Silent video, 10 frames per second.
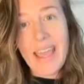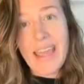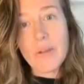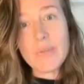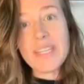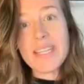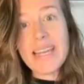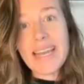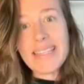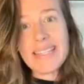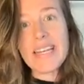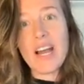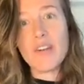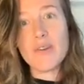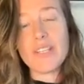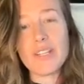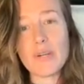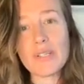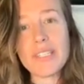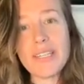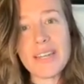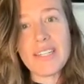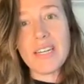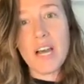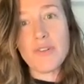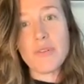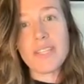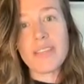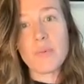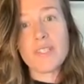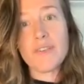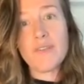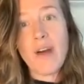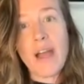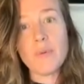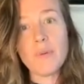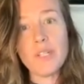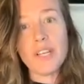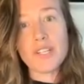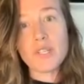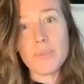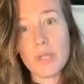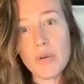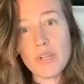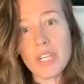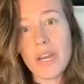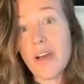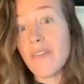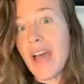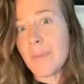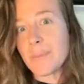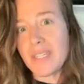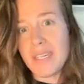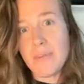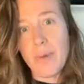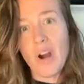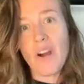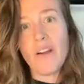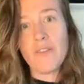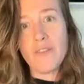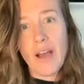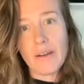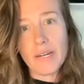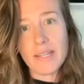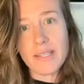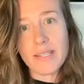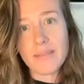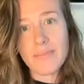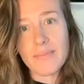And it was in the 1900s, in the early 1900s, that there was a viral explosion of Epstein-Barr virus.